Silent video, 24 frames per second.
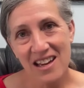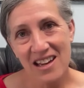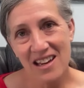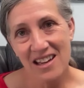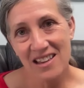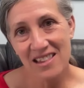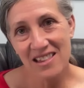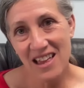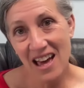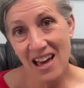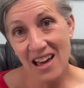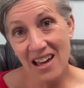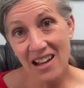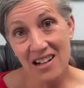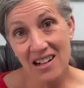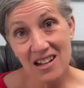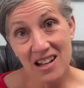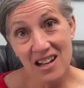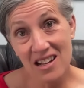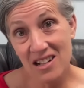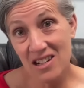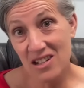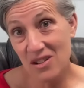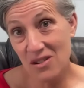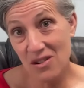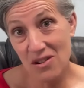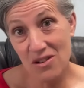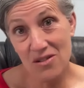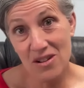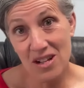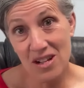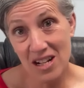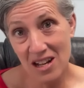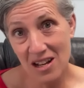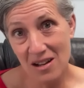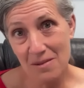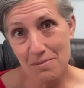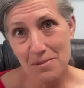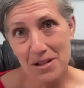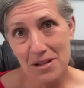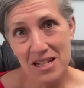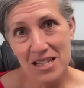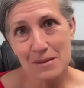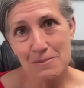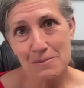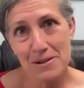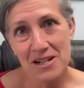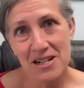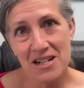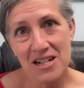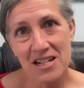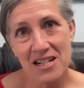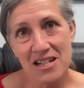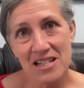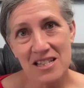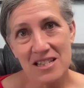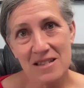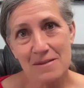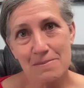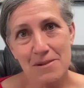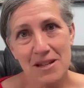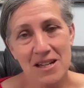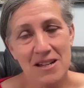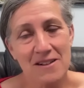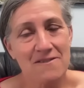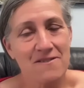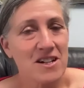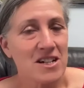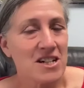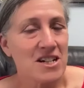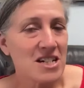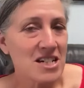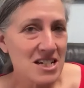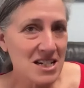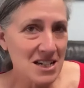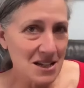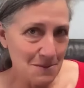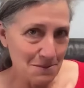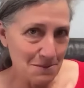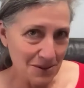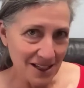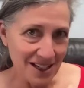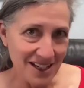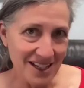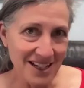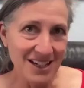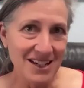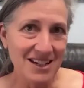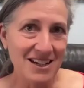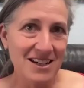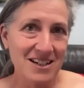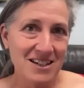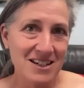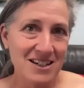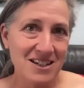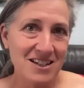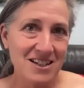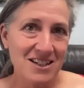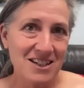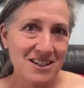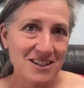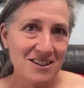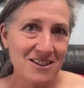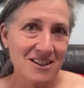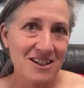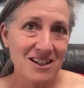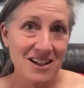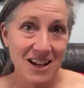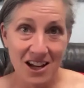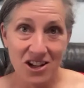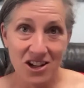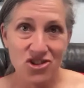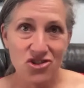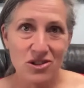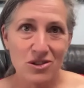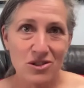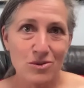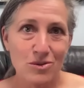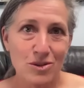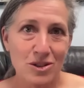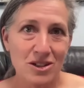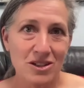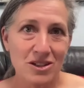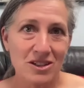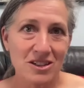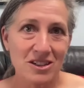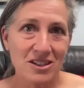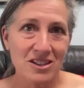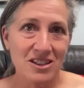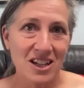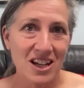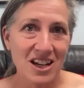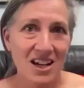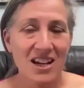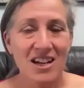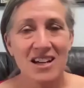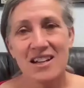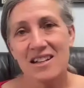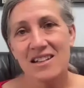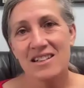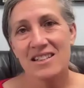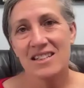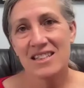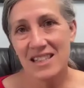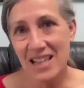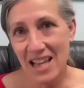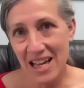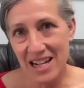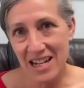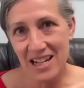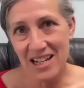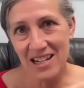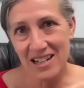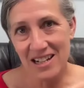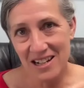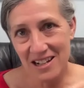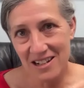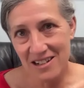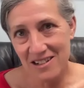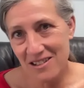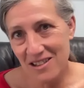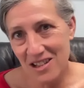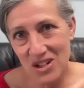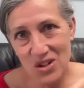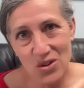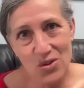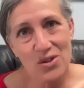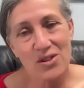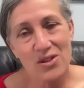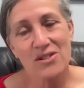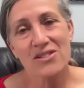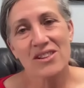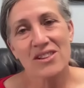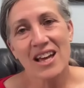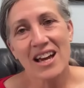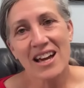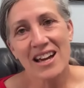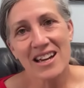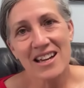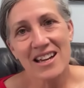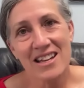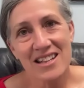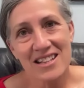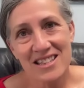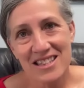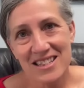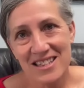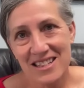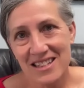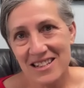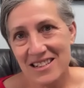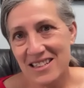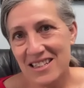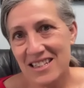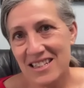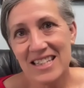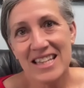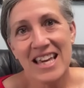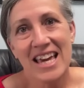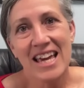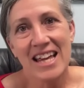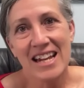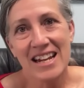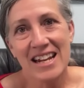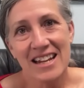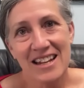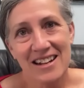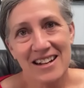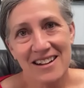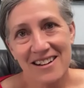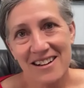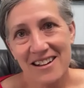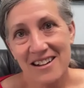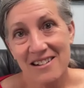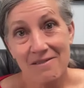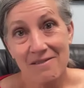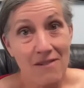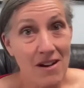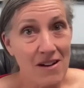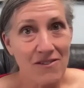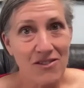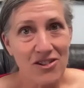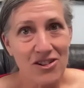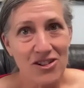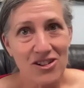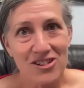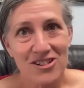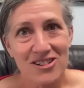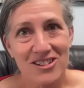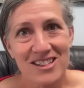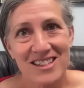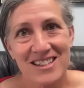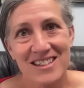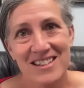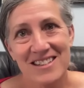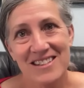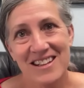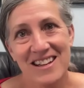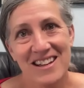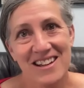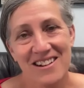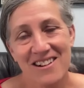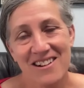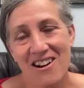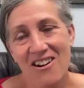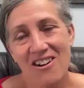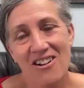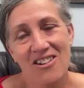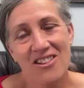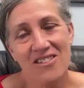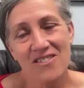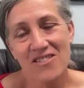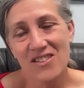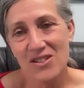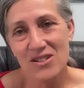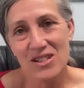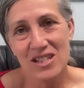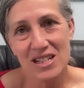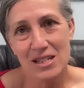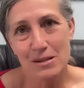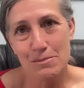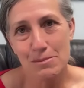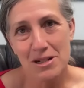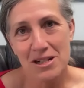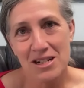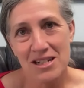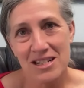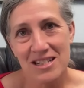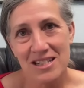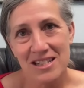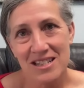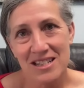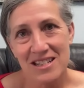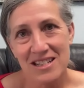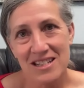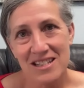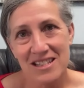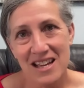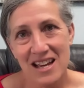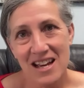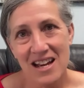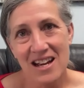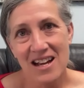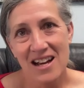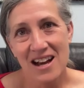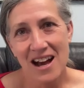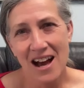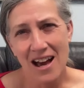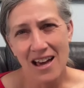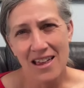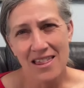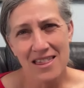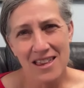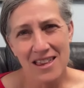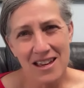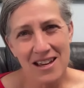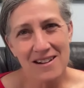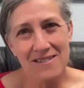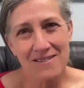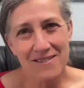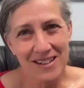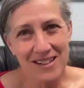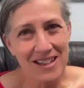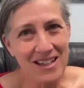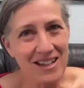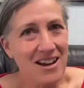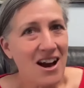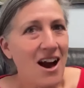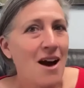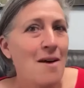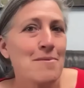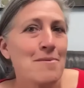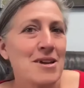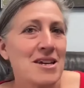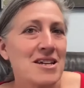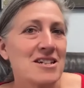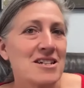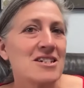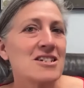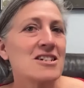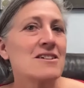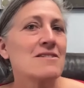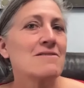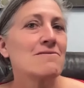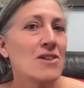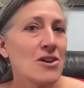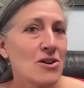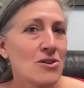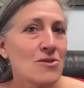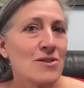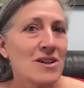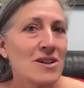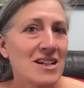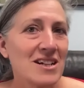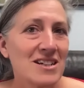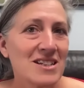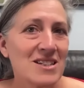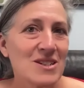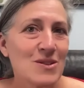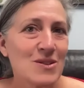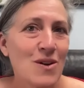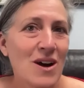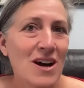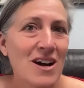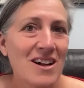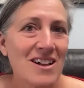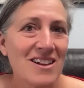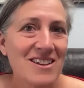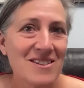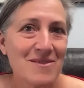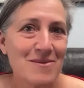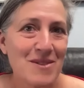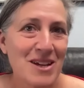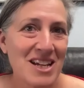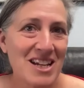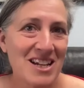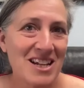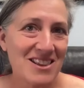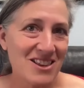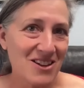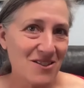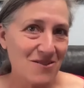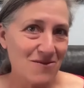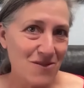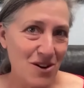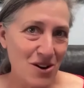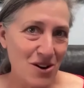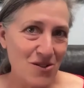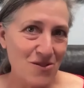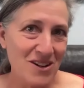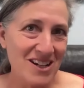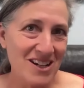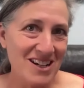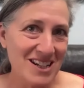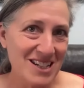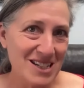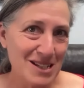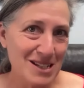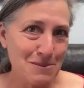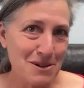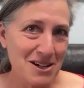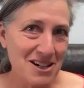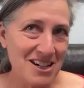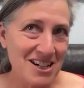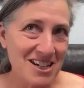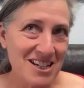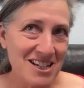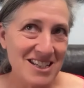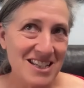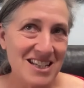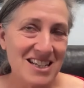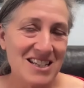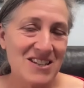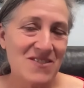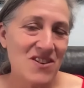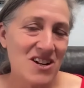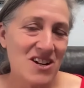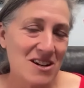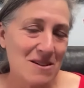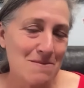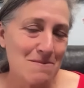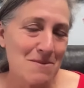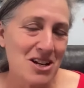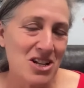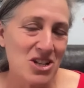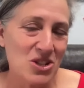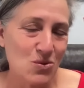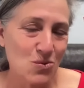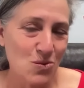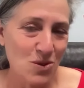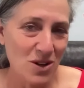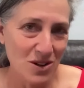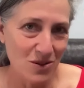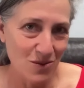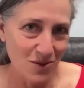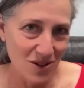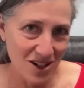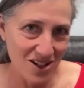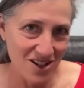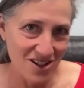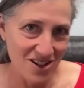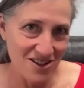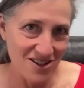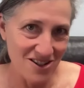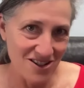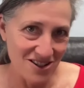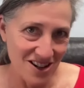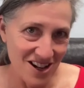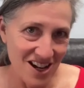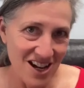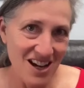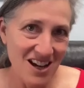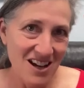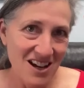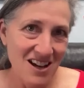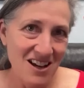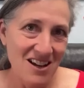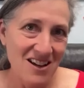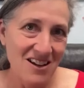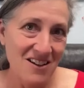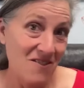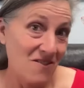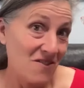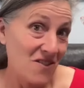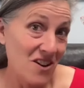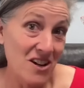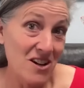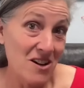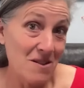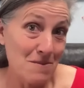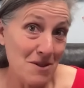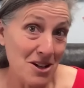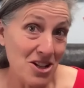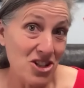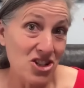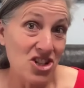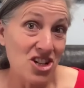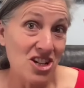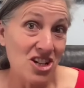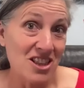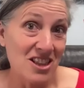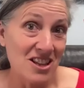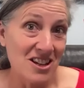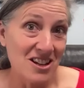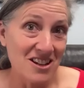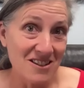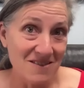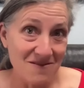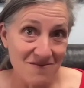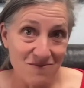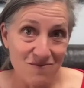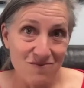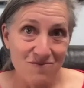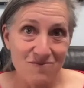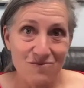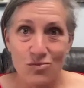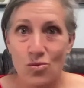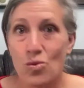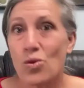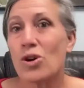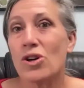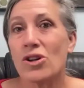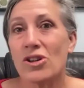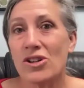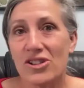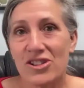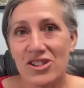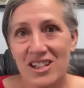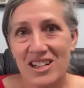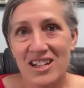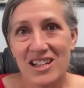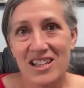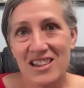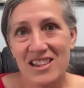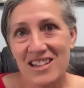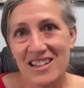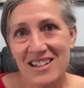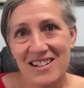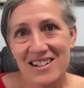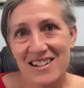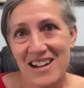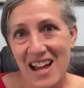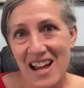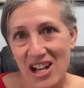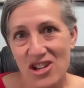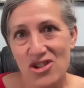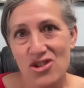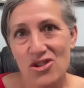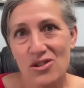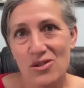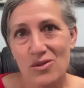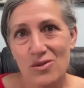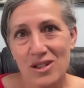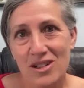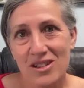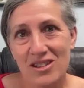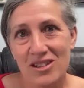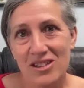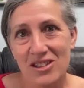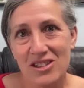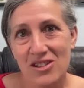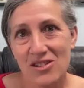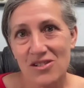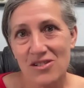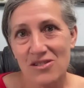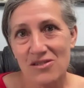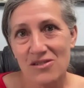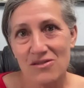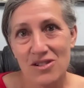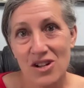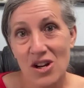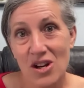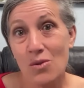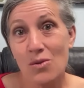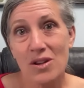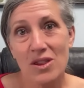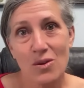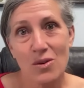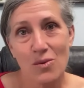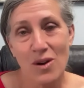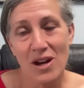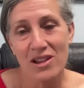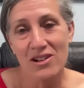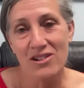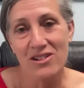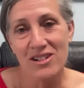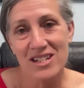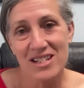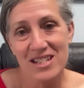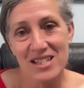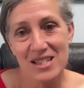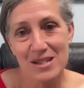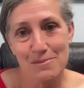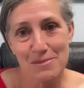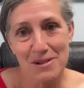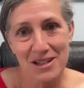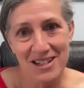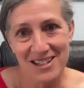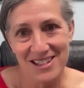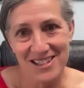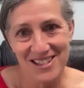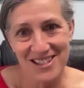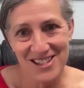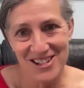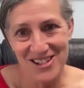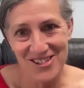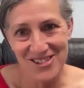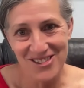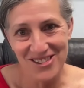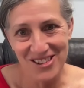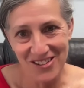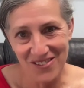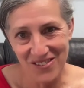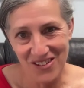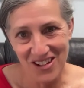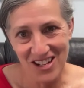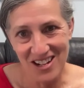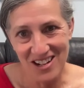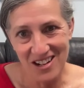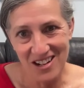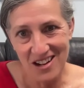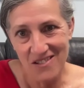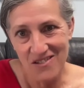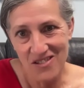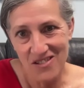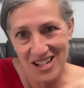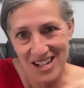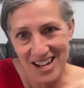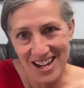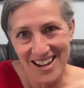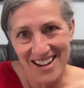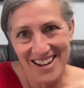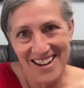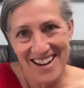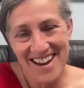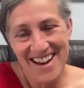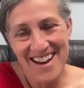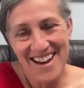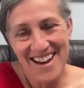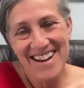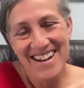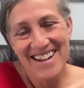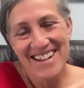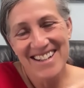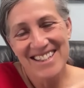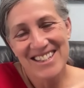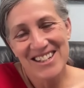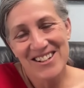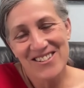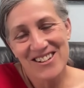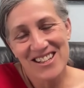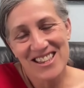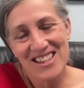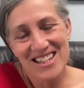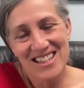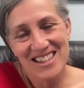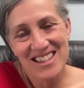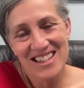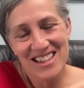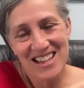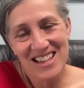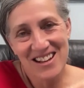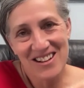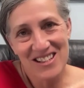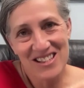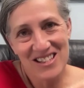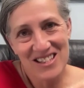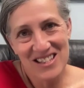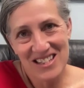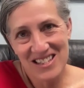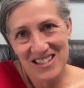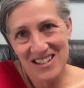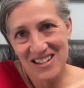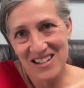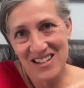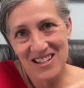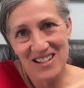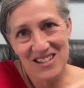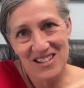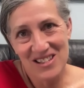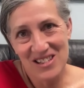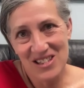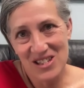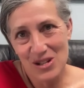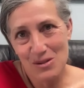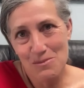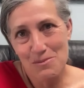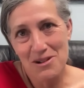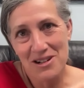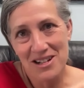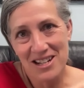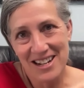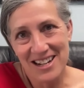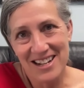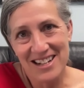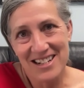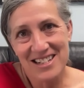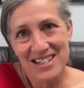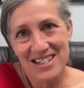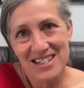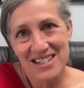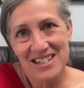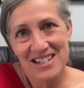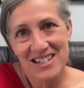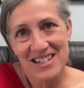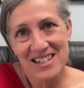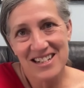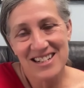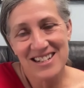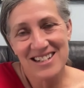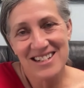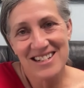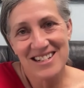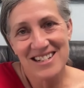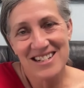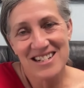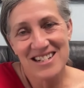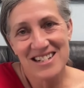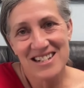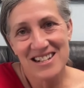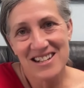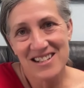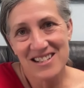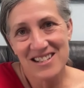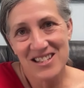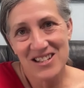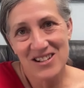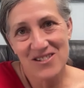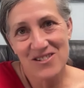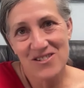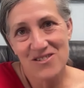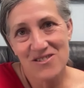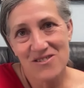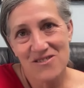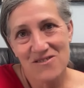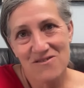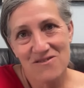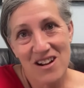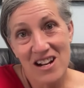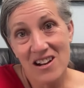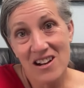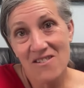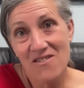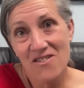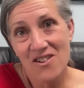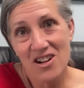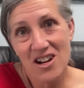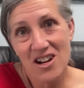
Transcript: that uh, growing up experience, being very deeply connected to the natural world, sledding under the northern lights and skating on rivers and all of those experiences i think really got me into rowing as well i mean the rowing experience is very much one where you're very much in the world, in the natural world. You know what the weather is because you're living it every day. So I think that that's uh, super connected. And uh, so running for